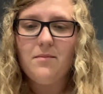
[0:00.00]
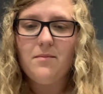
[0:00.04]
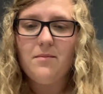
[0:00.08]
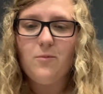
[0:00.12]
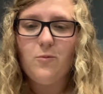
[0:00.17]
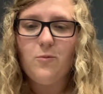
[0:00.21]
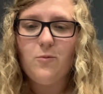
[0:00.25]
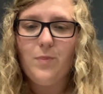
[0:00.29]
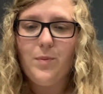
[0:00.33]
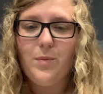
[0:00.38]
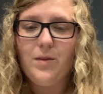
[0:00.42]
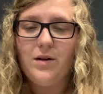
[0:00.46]

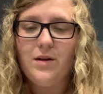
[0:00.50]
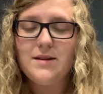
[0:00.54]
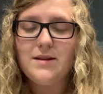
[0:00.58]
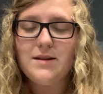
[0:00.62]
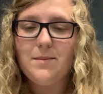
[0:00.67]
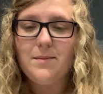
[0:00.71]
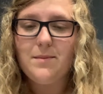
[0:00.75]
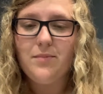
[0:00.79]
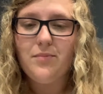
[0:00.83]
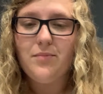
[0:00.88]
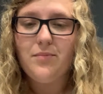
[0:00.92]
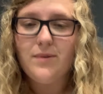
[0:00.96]
where Paul is
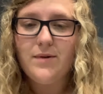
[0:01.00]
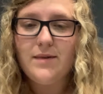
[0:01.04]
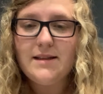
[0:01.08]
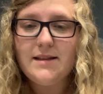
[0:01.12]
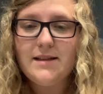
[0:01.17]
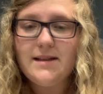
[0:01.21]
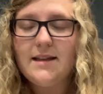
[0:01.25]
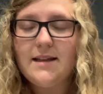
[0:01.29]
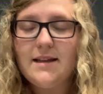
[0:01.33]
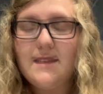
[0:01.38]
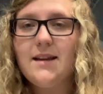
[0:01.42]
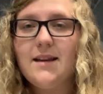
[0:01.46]
in
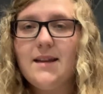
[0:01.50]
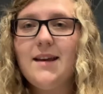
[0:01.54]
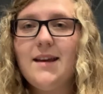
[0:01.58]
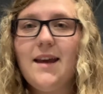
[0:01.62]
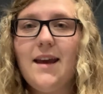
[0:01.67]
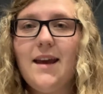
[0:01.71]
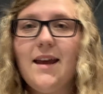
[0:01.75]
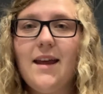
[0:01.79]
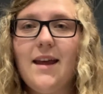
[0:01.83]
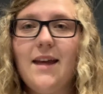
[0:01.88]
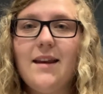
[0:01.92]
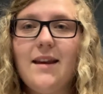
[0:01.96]
prison,
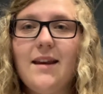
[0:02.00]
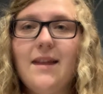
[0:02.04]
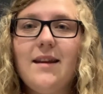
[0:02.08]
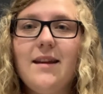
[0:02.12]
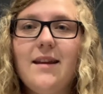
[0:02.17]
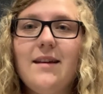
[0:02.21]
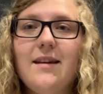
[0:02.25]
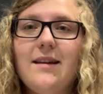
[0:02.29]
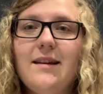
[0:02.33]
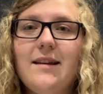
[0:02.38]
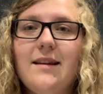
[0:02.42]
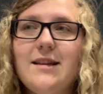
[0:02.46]
and
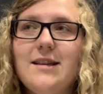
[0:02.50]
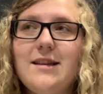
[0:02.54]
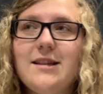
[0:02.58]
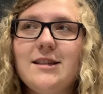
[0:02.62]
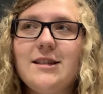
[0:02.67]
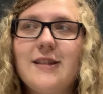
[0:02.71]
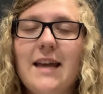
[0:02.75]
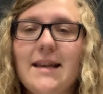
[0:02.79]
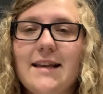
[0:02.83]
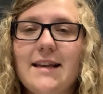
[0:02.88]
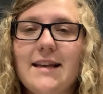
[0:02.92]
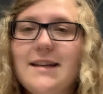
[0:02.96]
he just
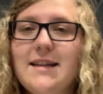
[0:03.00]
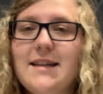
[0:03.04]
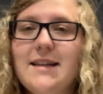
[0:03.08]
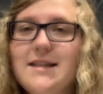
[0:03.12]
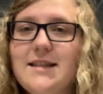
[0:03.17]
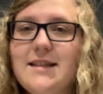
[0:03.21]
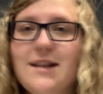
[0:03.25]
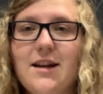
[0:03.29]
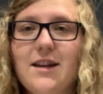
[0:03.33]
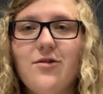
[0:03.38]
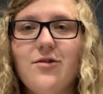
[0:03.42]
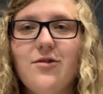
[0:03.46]
takes it
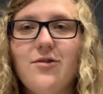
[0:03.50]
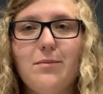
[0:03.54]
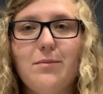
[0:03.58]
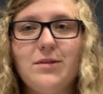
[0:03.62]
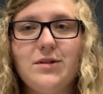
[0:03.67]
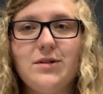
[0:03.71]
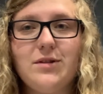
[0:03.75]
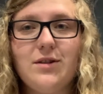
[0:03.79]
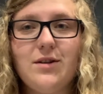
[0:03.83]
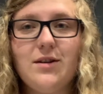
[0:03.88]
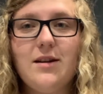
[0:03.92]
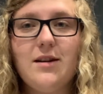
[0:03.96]
as another
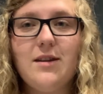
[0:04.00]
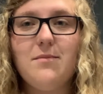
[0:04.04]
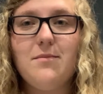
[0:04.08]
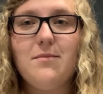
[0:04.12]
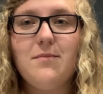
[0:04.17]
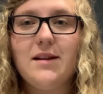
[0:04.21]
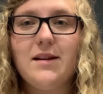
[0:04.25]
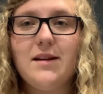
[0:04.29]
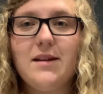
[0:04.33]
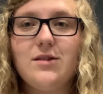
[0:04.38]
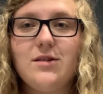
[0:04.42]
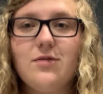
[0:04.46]
opportunity to
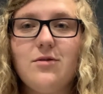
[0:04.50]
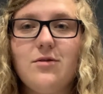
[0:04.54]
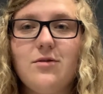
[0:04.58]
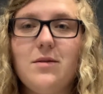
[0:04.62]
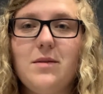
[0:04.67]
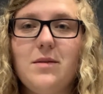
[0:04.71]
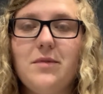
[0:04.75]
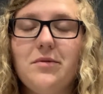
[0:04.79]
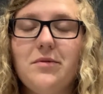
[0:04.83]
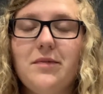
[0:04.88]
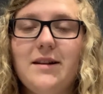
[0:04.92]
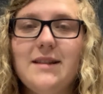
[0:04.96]
minister to
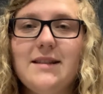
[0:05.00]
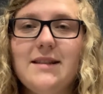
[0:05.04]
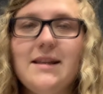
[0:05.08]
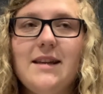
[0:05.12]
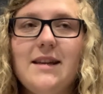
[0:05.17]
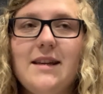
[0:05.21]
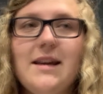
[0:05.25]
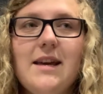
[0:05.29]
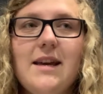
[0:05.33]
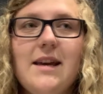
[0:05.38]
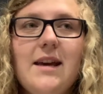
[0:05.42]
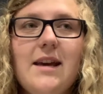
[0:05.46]
people. He
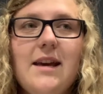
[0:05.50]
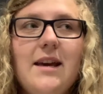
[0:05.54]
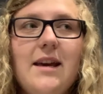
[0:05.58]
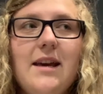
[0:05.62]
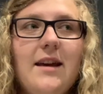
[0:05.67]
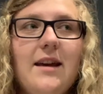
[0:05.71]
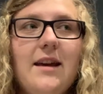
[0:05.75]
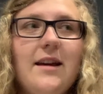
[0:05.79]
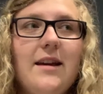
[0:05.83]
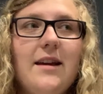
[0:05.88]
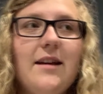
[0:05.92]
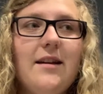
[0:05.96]
doesn't
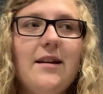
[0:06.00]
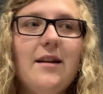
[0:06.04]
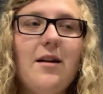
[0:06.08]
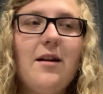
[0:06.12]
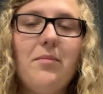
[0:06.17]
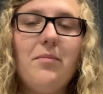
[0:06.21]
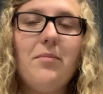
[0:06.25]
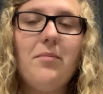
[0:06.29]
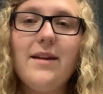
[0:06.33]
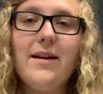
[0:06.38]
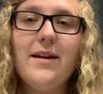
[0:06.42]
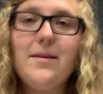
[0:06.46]

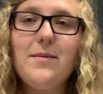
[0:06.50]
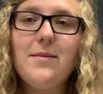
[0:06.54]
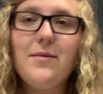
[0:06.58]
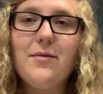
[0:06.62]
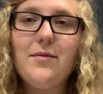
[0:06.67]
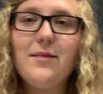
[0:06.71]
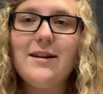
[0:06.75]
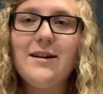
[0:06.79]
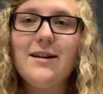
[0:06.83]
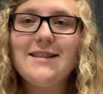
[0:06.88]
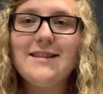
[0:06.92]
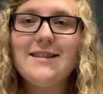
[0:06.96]
complain about
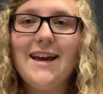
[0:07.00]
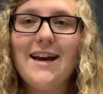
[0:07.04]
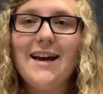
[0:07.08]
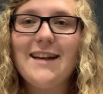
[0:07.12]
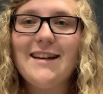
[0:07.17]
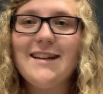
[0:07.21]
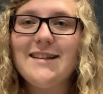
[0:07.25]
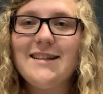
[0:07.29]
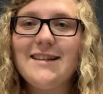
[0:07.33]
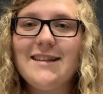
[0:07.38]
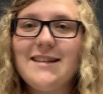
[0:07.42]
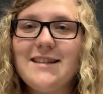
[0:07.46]
where he's at.
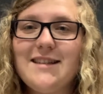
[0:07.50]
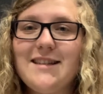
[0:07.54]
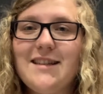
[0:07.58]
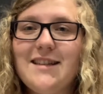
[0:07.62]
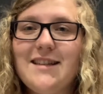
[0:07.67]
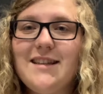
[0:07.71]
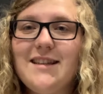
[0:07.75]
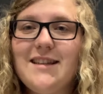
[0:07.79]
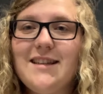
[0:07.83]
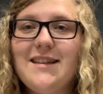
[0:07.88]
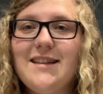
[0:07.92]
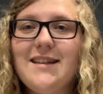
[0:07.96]
He doesn't
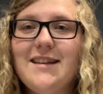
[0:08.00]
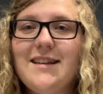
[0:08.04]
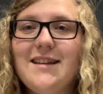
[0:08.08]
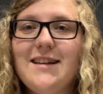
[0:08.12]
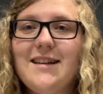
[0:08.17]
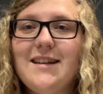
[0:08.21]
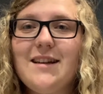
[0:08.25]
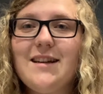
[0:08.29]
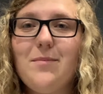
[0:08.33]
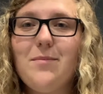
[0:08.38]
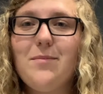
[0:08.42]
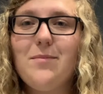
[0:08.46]

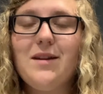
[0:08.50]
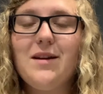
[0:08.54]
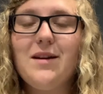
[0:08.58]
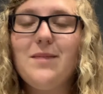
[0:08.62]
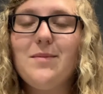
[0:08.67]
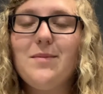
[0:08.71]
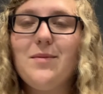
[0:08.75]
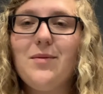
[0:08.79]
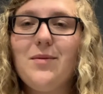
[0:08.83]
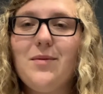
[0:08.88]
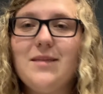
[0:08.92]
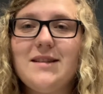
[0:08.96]
complain
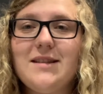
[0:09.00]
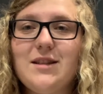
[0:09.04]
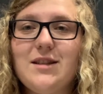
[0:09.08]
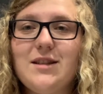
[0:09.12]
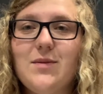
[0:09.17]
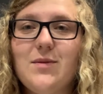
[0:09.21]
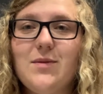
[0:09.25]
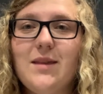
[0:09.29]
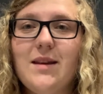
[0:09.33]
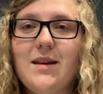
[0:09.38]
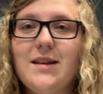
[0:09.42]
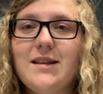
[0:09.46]
about what he's
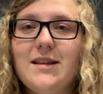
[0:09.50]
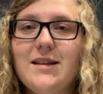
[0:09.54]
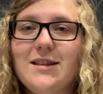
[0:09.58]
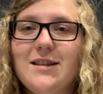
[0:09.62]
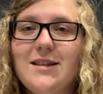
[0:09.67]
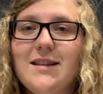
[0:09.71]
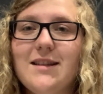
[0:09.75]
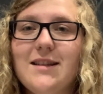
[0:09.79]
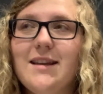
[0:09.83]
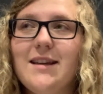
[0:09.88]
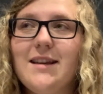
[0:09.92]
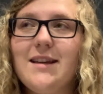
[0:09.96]
doing. He's
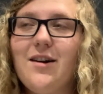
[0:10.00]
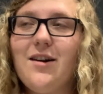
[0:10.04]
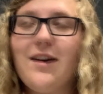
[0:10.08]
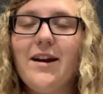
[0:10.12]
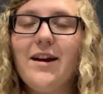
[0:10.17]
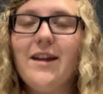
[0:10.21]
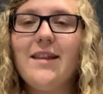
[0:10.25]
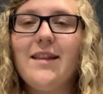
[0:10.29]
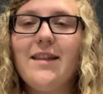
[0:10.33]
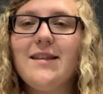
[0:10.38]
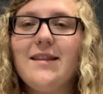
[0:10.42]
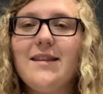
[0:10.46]
just like, all
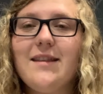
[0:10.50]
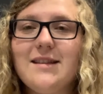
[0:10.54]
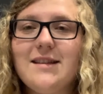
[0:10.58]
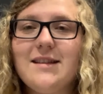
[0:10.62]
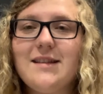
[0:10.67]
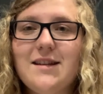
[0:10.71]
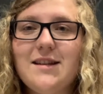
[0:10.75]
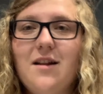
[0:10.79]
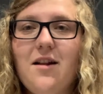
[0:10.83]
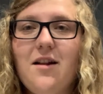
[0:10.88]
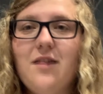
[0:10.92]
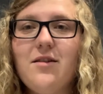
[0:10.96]
right, this is
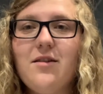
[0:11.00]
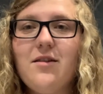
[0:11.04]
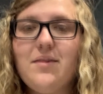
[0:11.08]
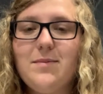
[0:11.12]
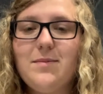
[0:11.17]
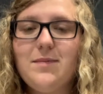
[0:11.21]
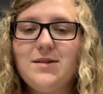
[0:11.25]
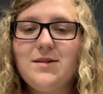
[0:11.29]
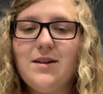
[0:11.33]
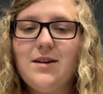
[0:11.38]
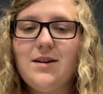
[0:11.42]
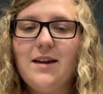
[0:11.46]
another
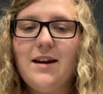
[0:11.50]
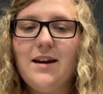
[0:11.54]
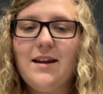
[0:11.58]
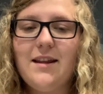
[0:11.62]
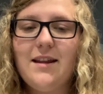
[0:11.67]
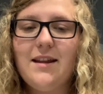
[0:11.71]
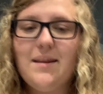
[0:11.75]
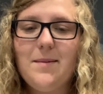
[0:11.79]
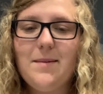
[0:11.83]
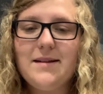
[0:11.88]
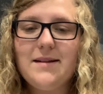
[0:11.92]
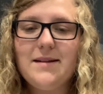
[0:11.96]
opportunity
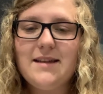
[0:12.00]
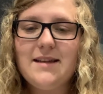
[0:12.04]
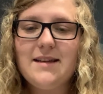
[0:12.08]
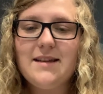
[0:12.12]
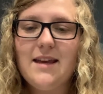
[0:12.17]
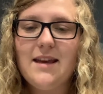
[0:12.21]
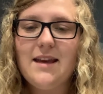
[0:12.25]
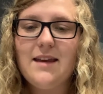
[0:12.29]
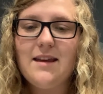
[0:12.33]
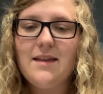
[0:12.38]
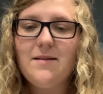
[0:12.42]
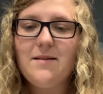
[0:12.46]
that I'm going to
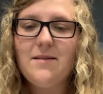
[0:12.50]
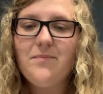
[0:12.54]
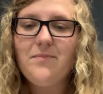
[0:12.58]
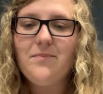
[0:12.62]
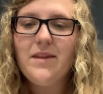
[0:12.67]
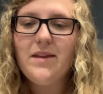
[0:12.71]
take. And